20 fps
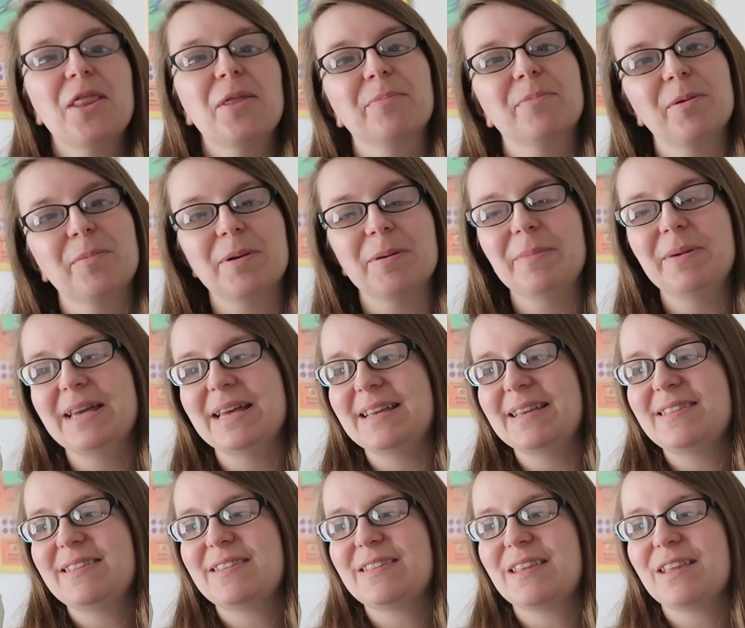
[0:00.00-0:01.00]
Problem
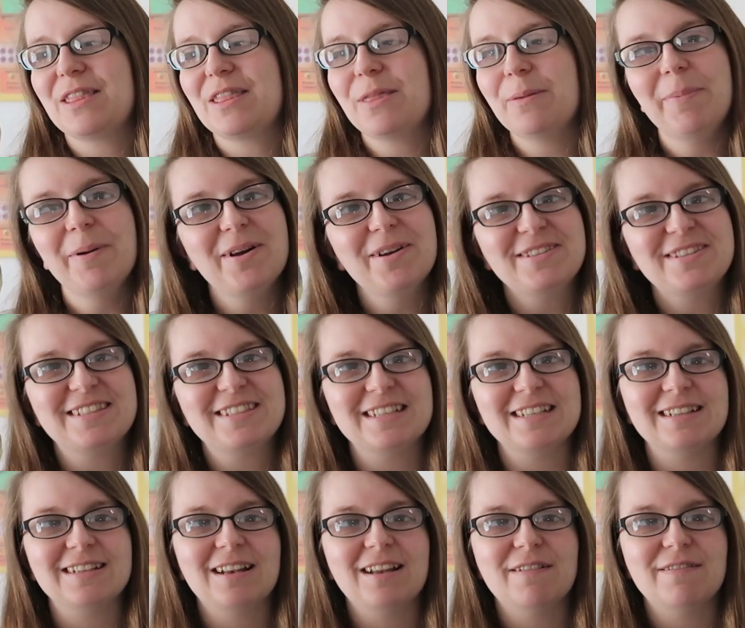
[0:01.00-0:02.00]
is the birds
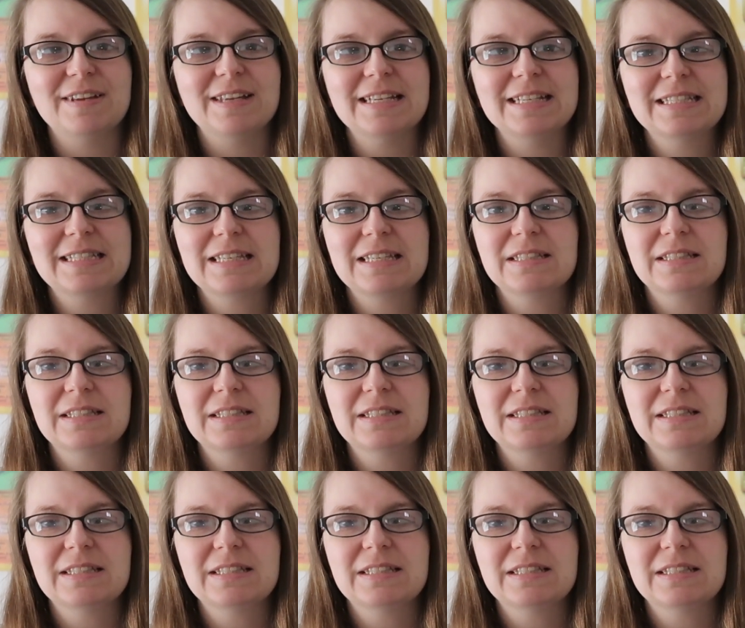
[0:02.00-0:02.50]
didn't love it.